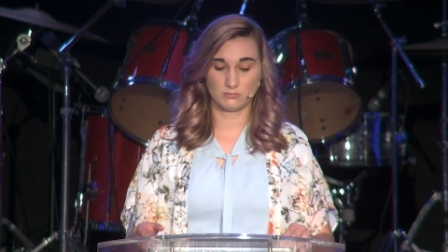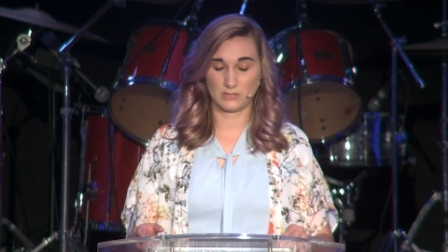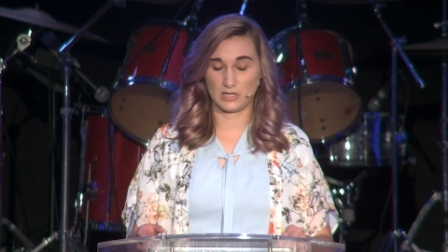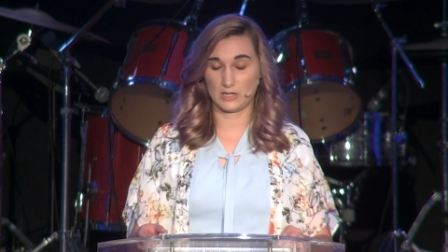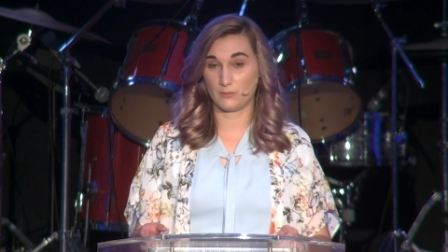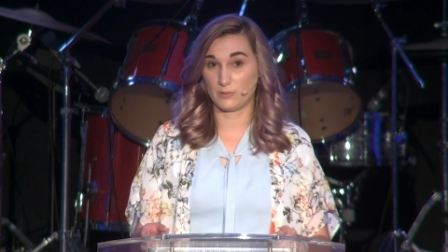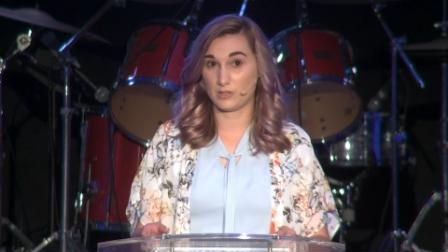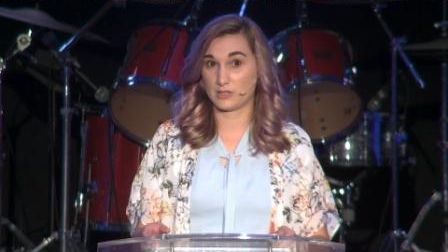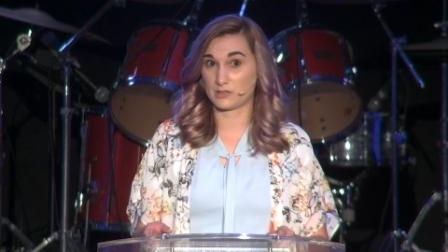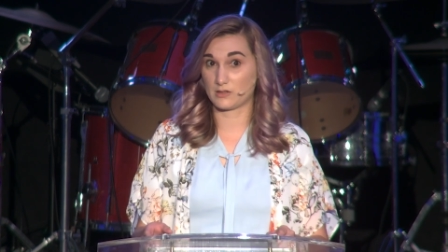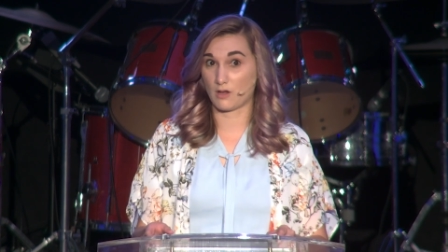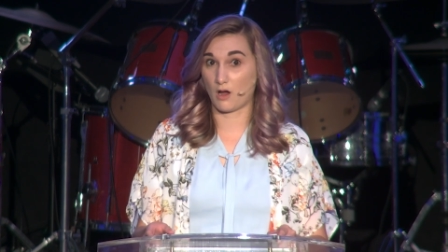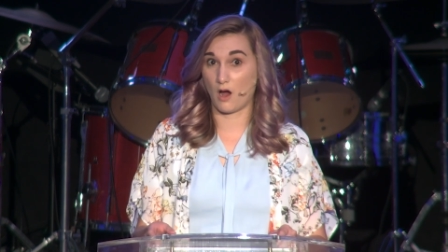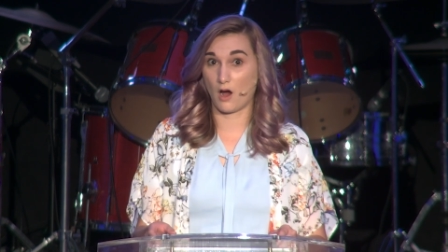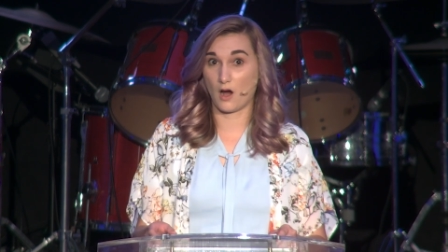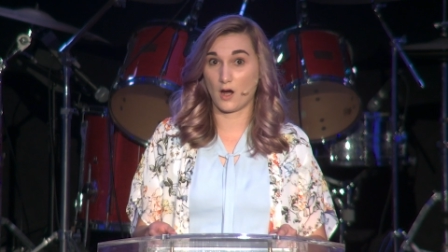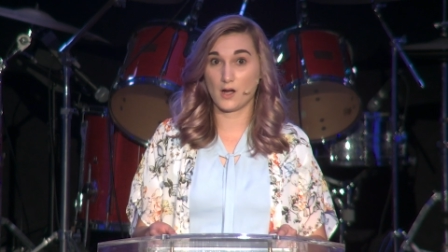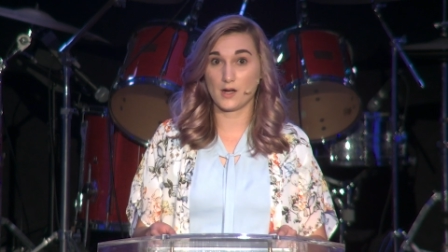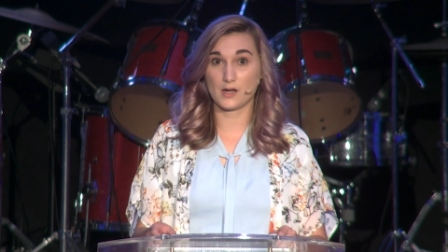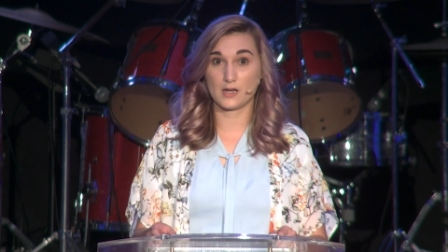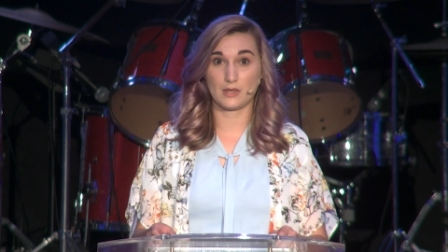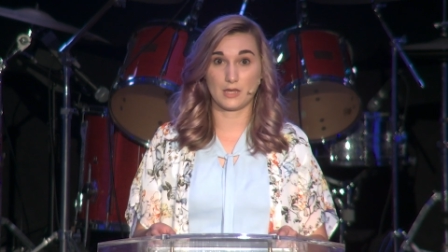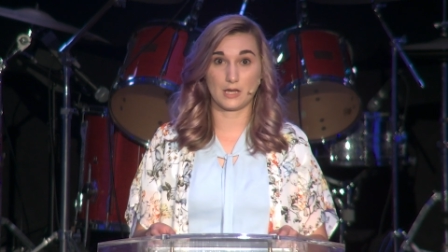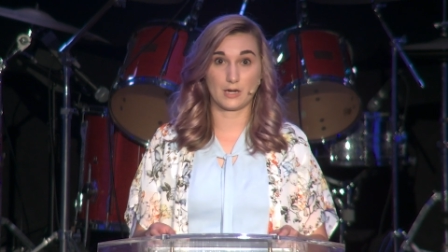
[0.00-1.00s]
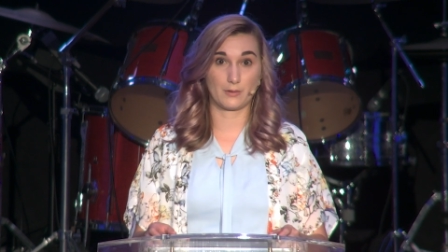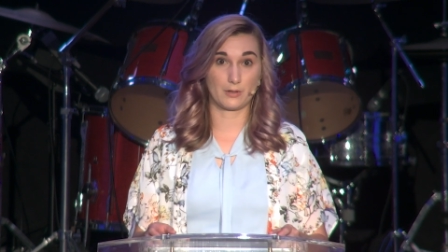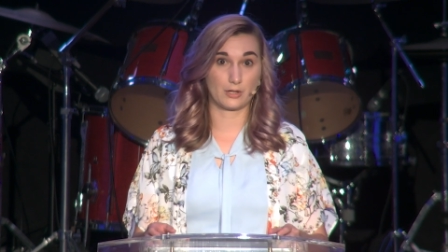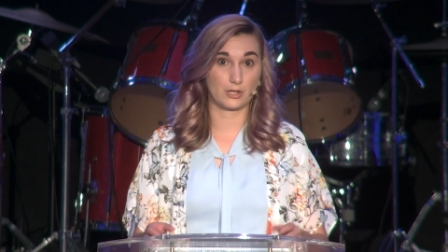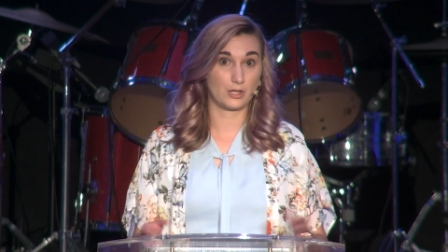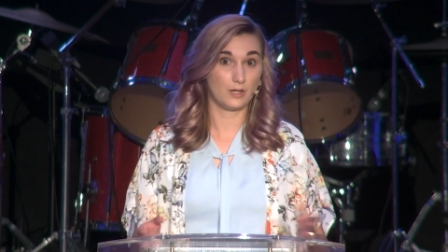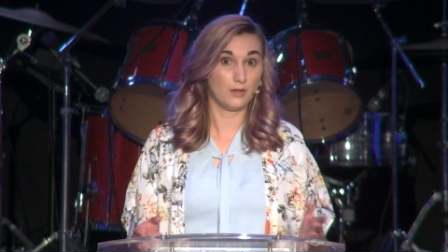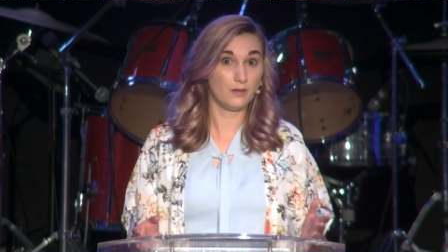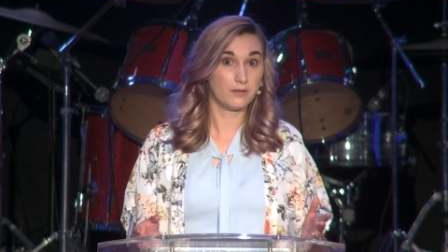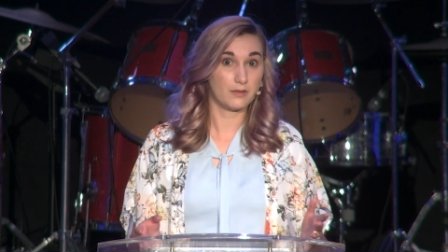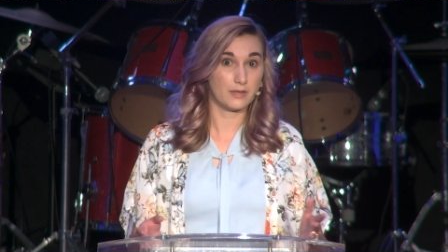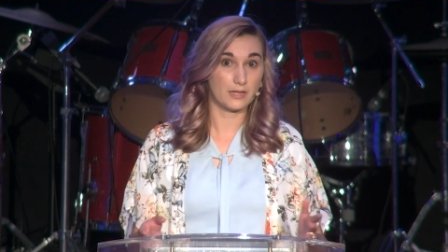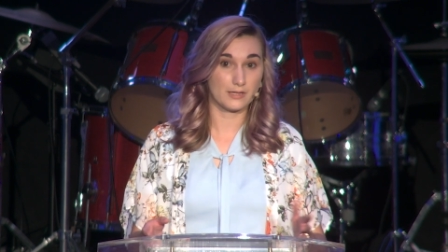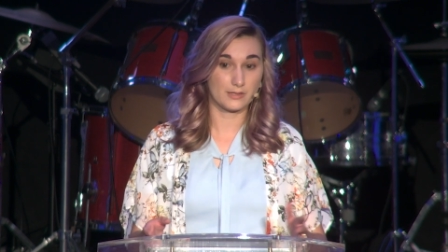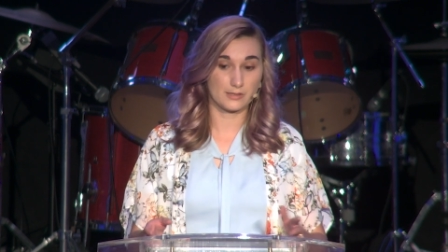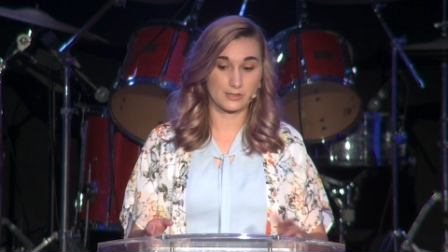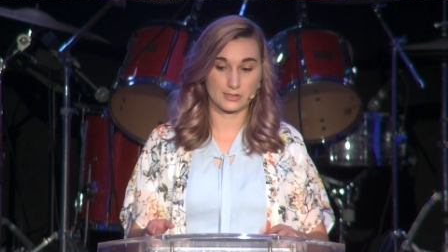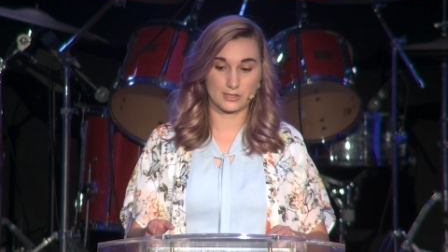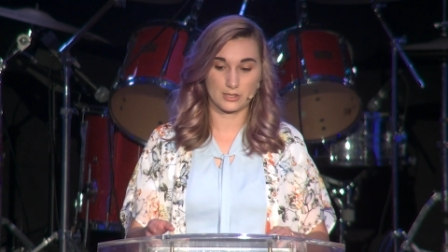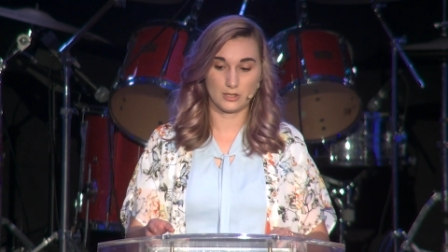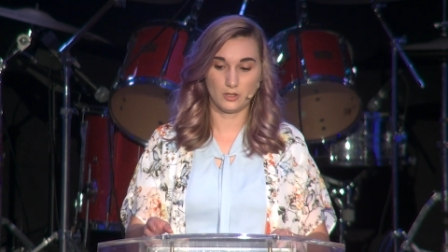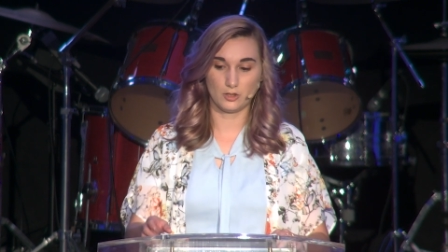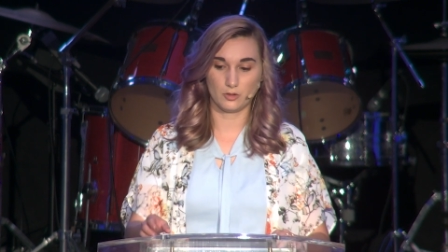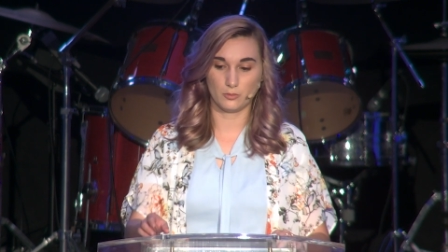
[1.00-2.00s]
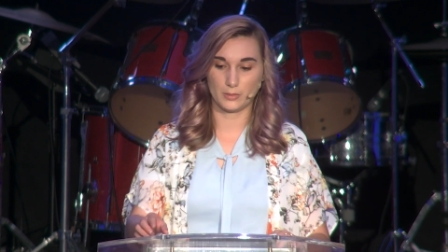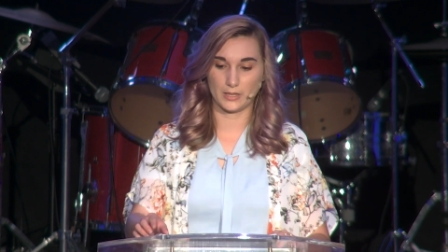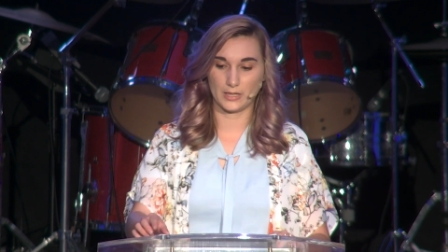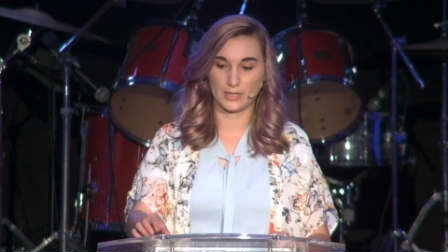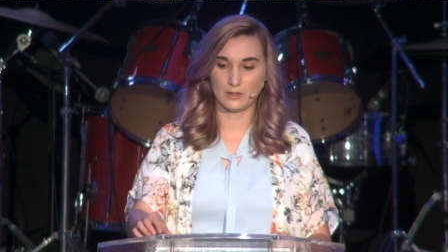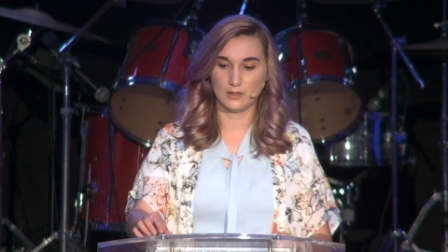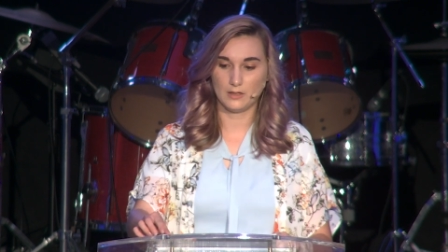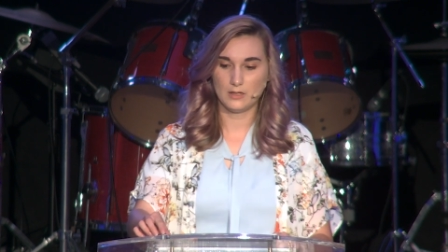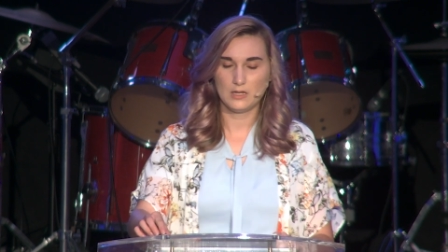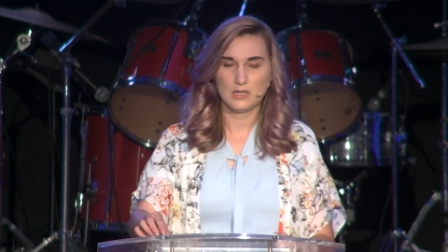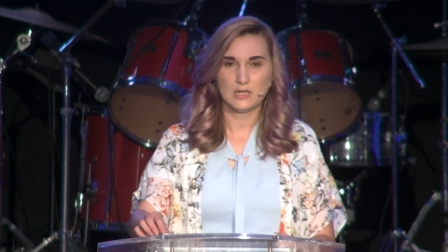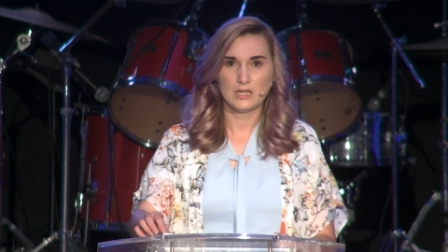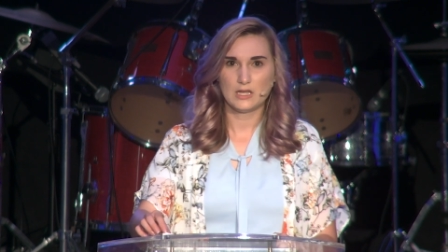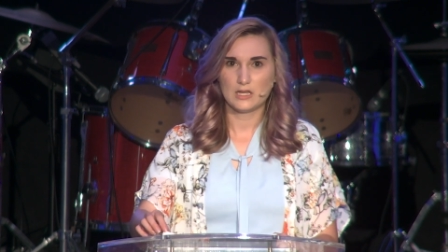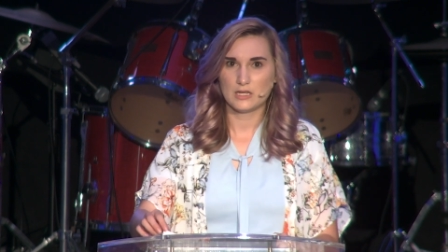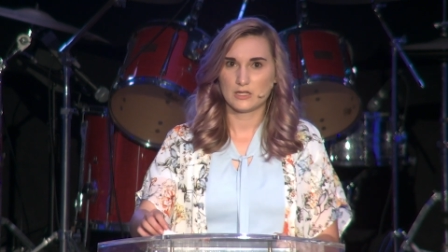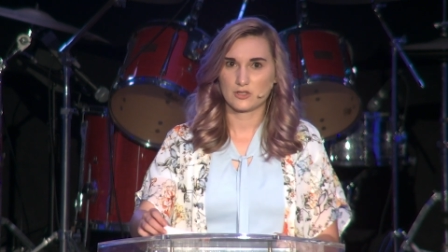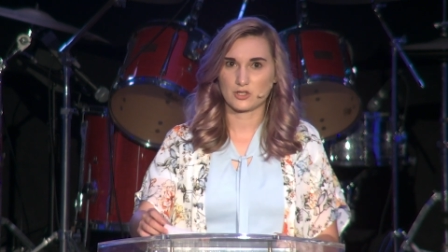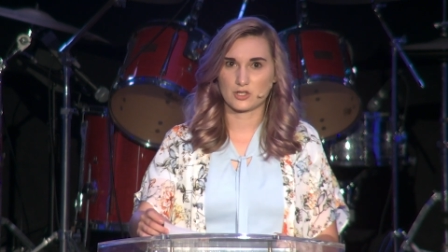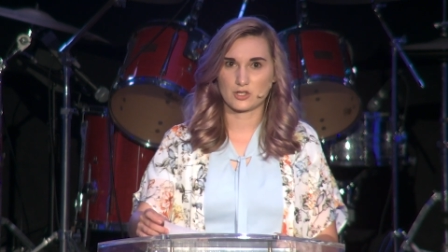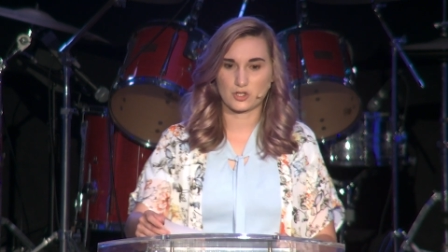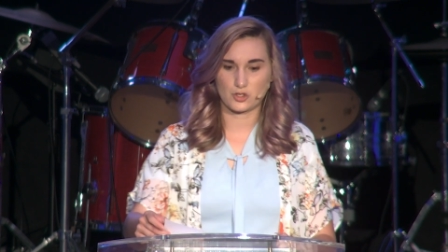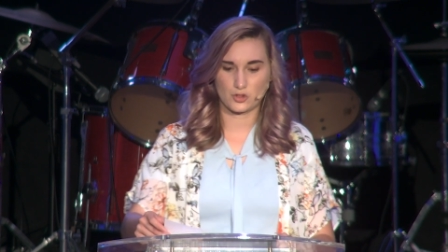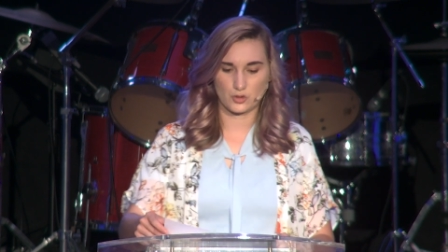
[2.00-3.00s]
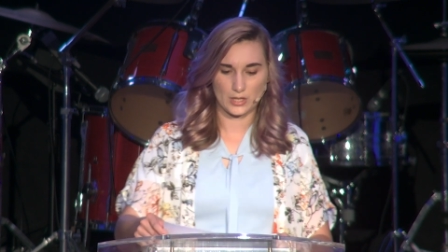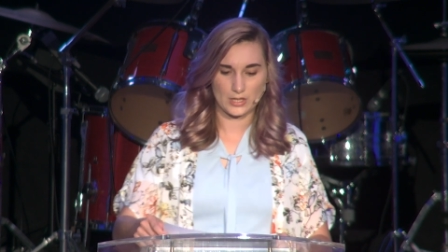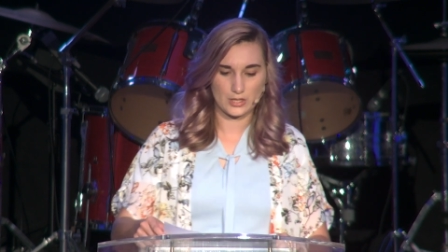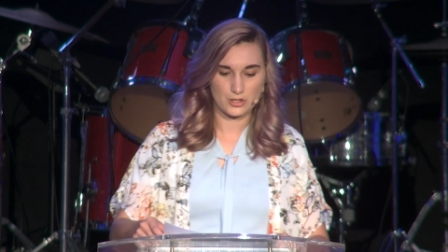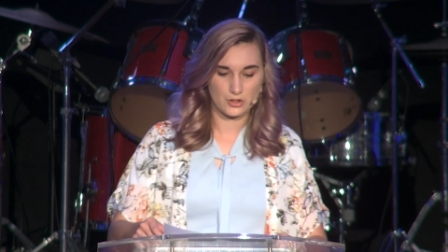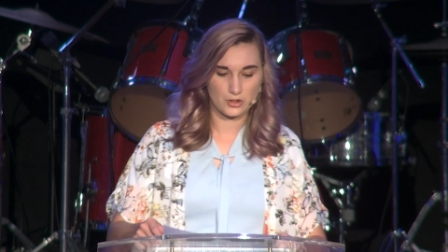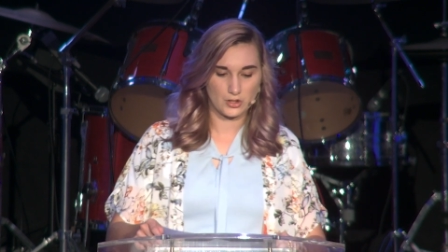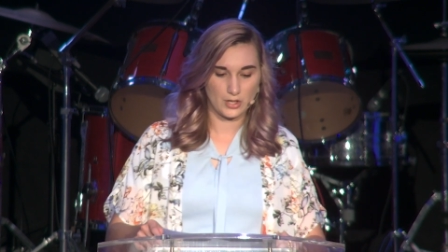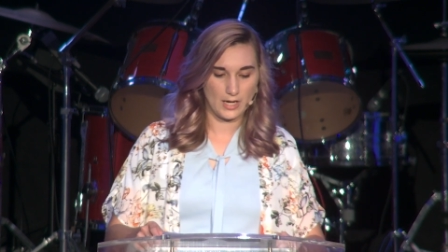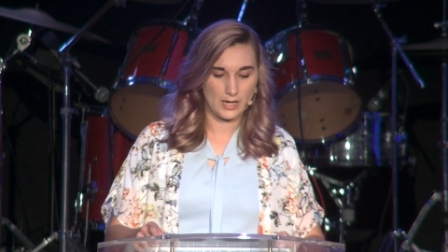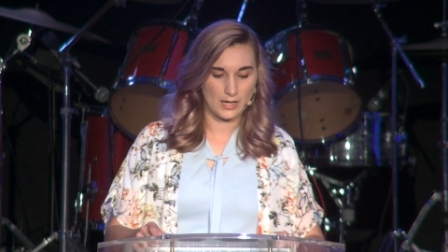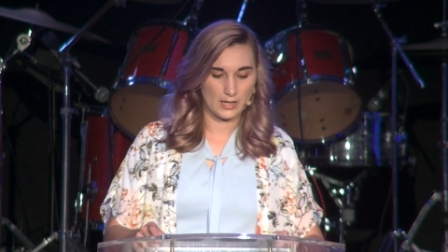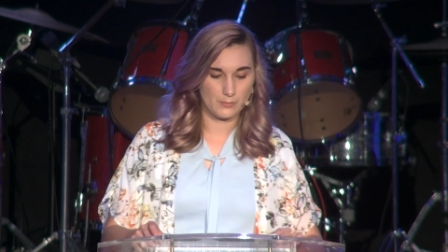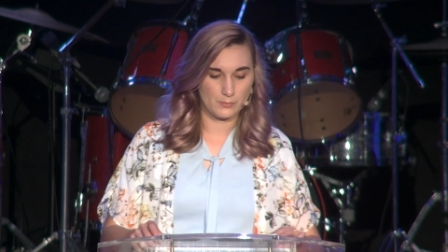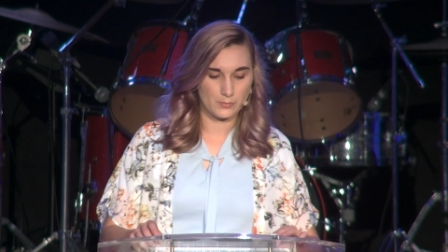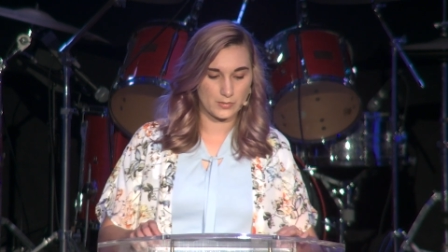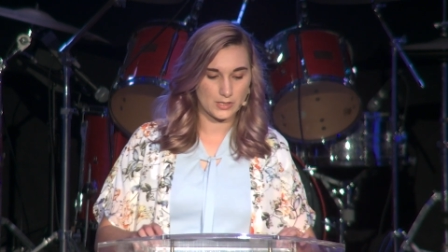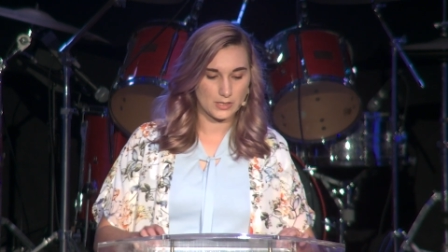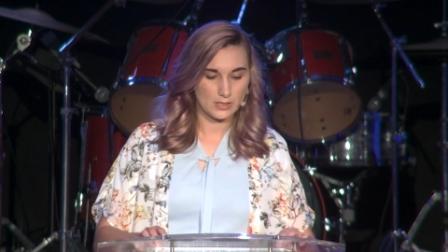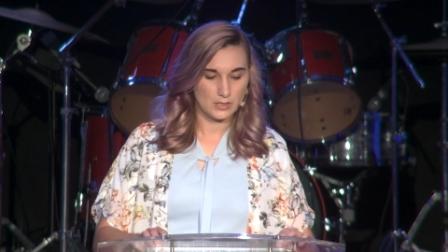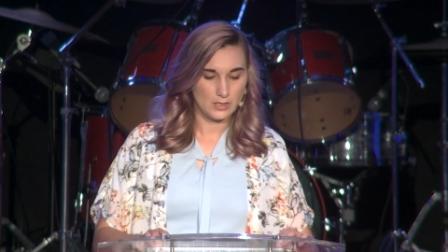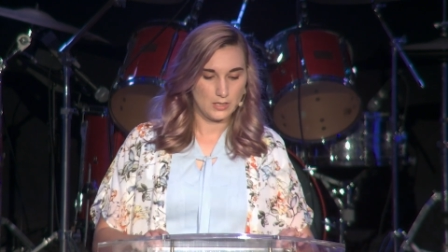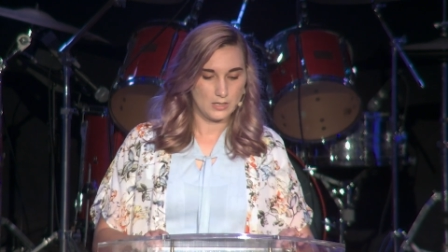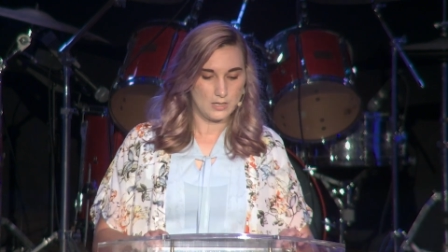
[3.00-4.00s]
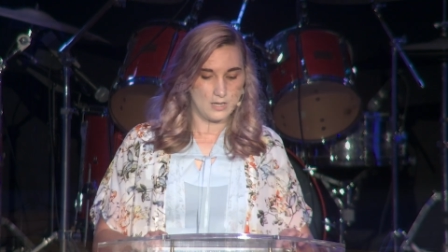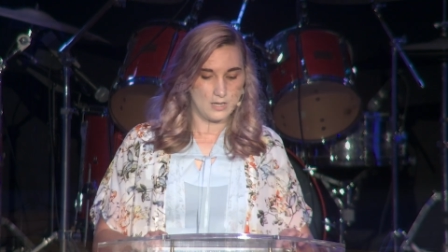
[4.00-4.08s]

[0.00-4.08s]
it was hard and there were good things too, but just strange times.